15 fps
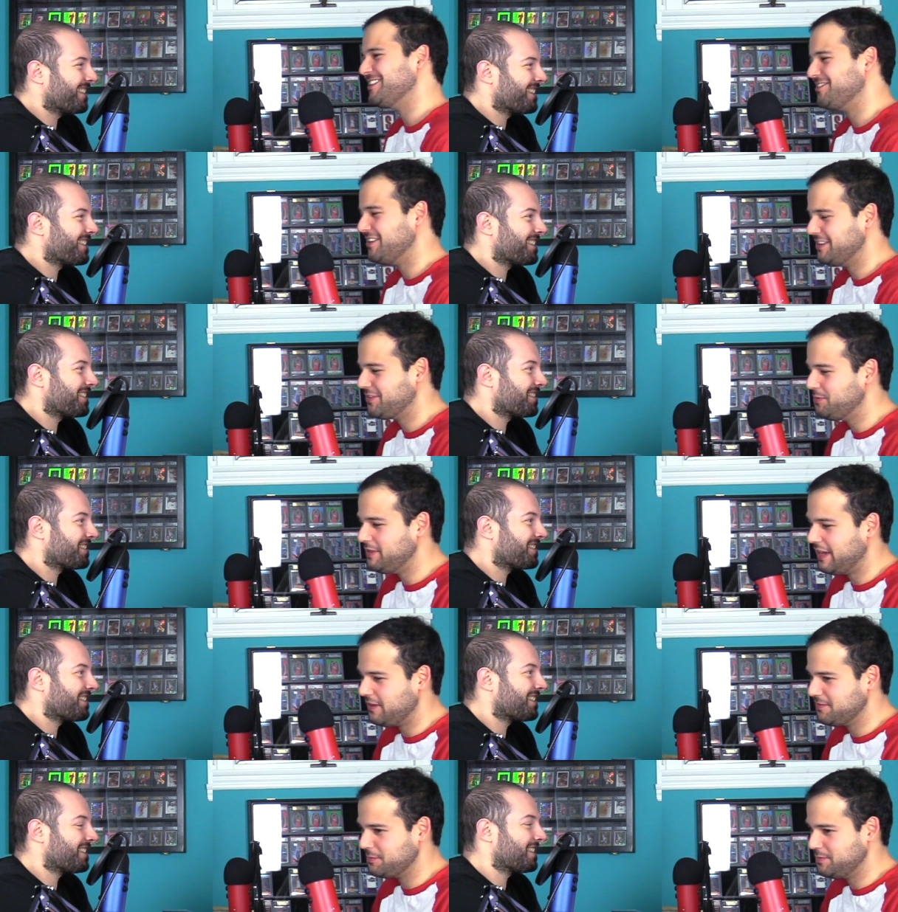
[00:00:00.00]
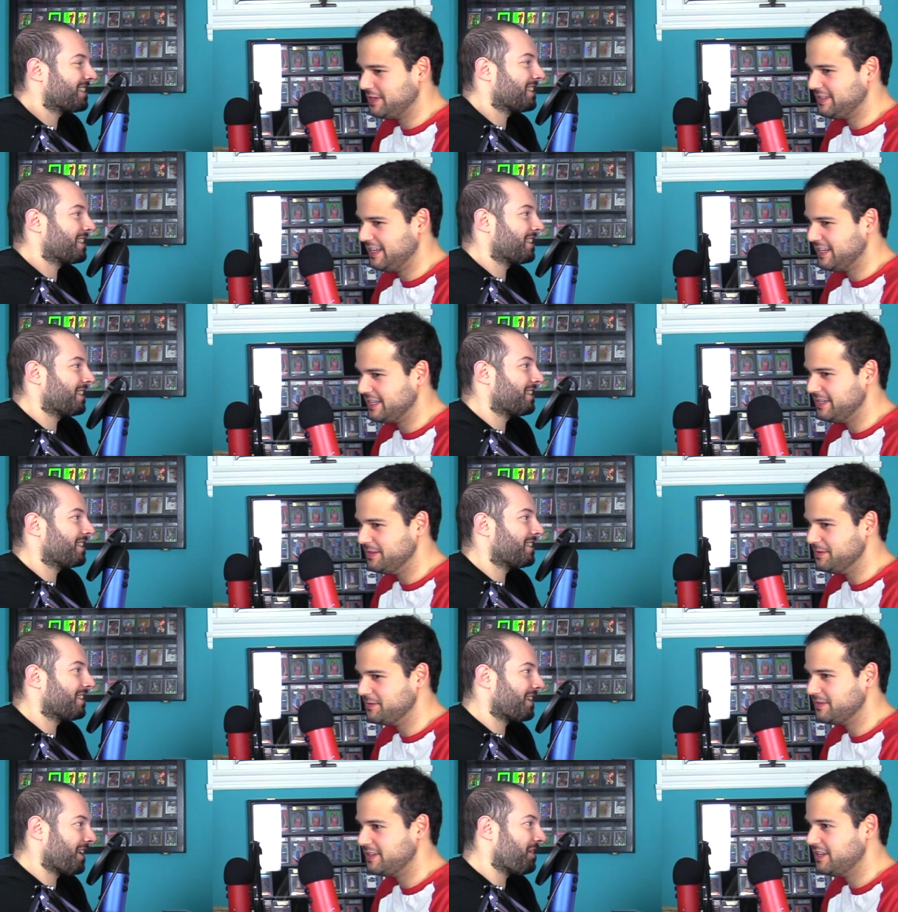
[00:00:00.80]
Speaker 1: So to me, that was a big
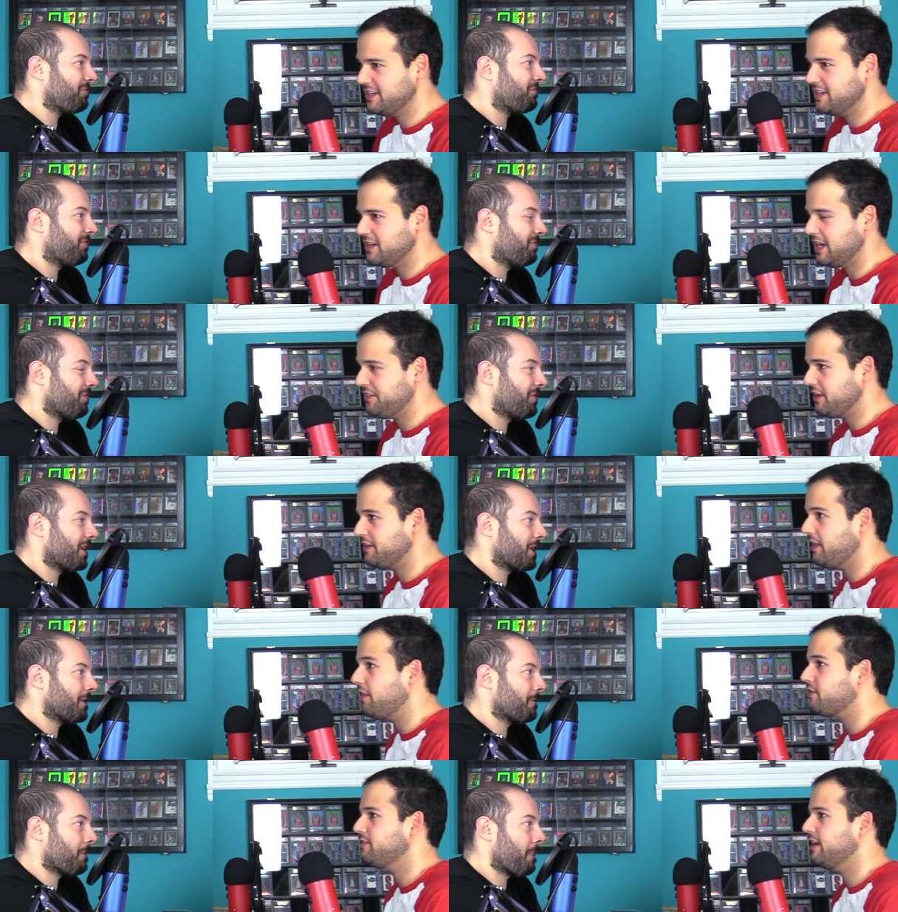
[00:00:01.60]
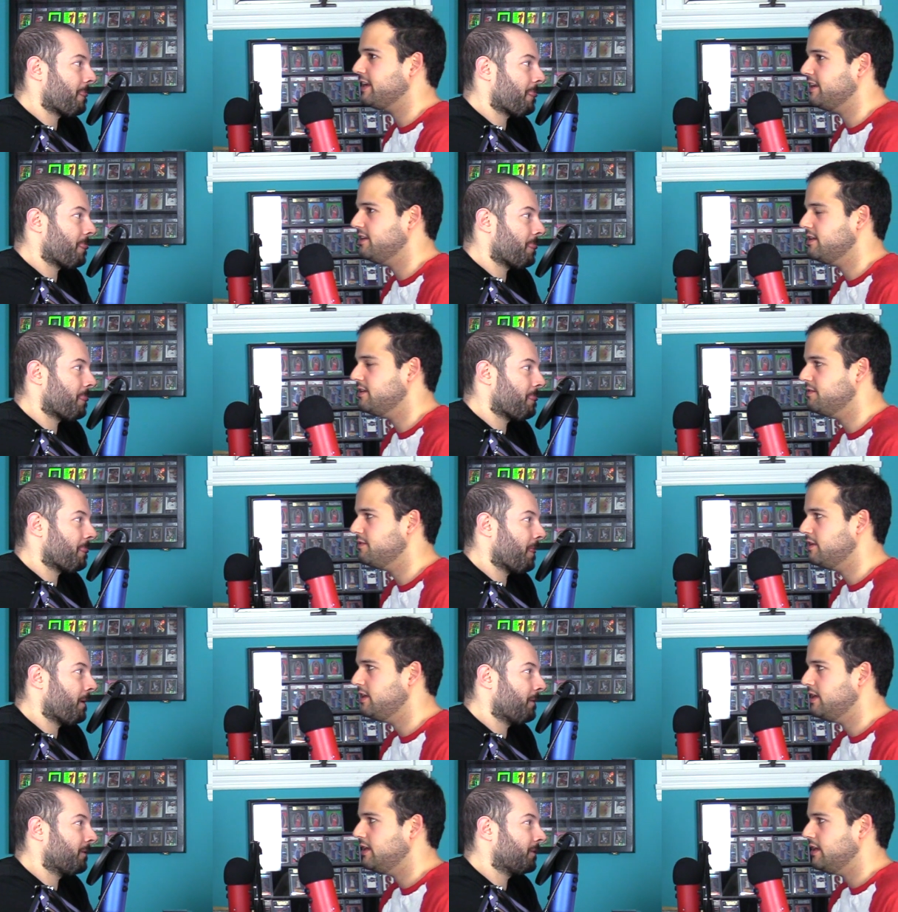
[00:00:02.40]
negative. Yeah. I think another
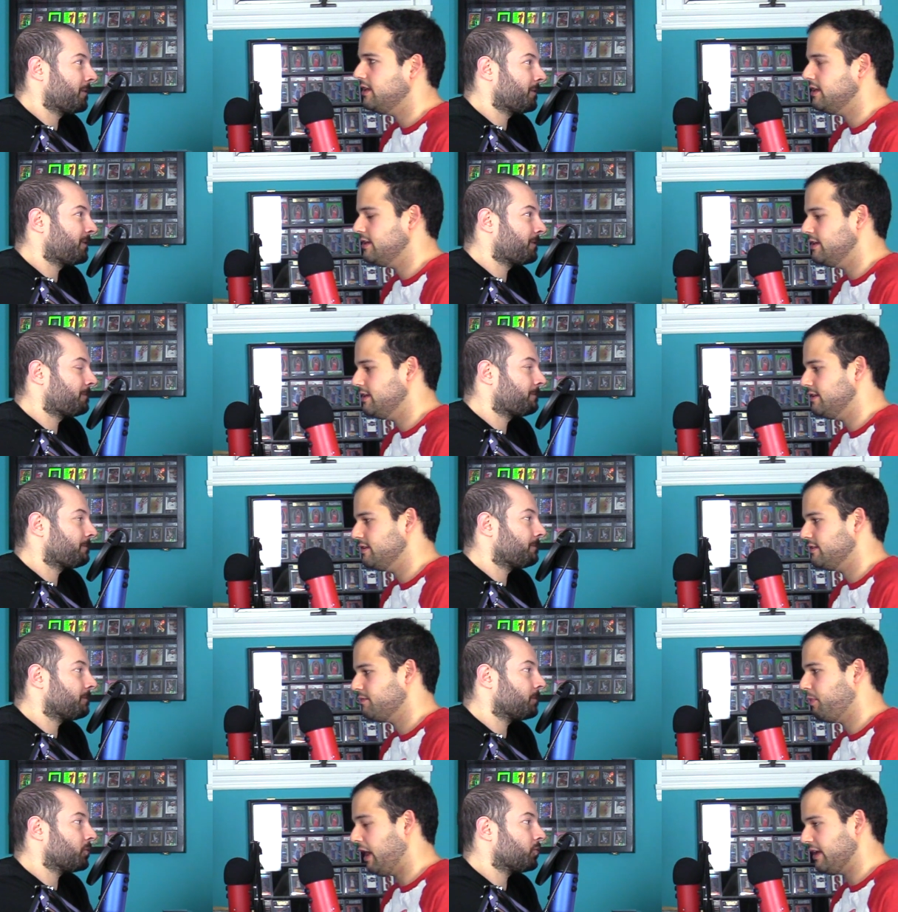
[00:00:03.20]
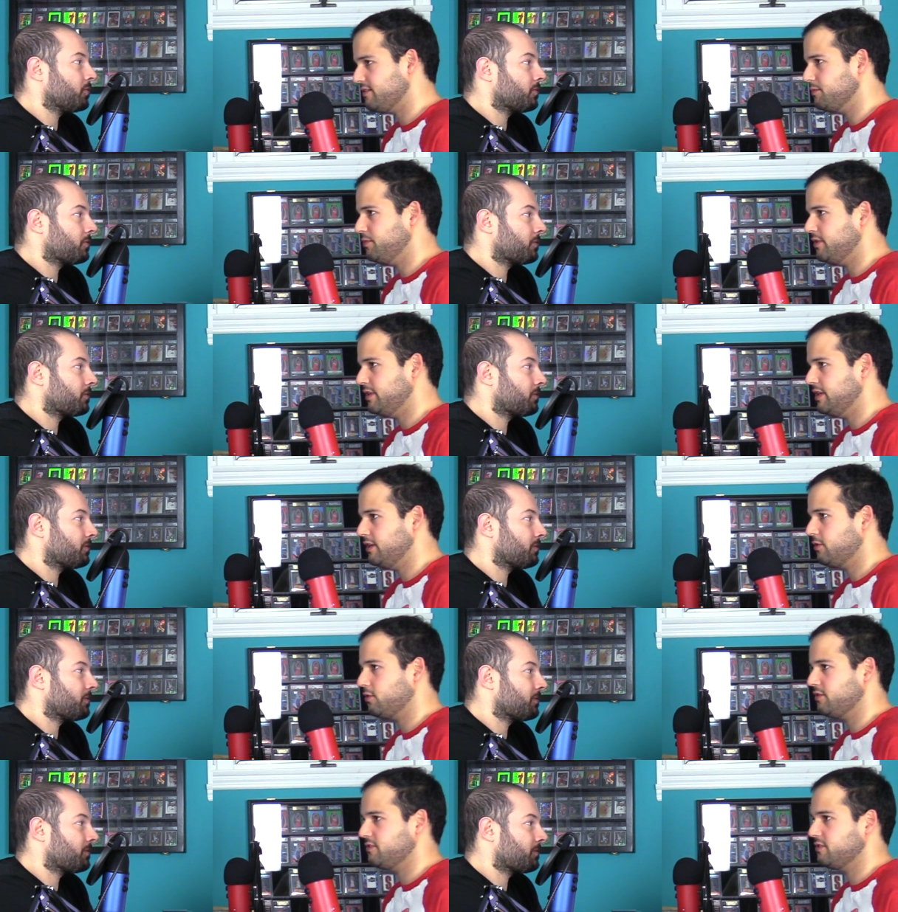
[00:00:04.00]
negative is possibly,
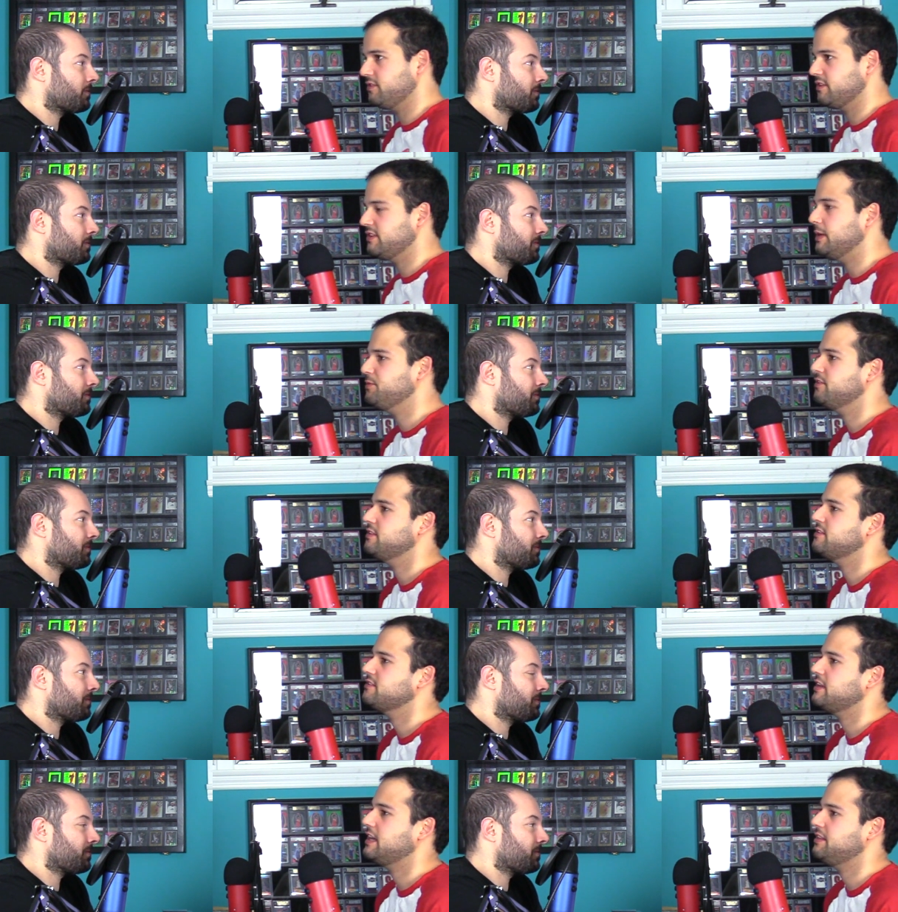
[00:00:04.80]
of course, there's exceptions.